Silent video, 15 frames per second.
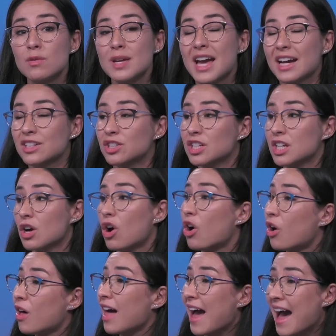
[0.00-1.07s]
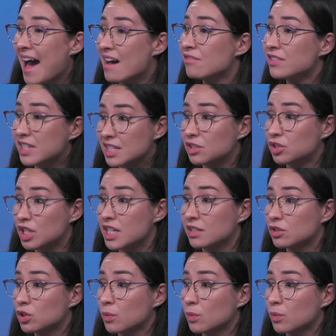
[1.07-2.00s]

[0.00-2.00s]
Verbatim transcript: we actually all have these genes.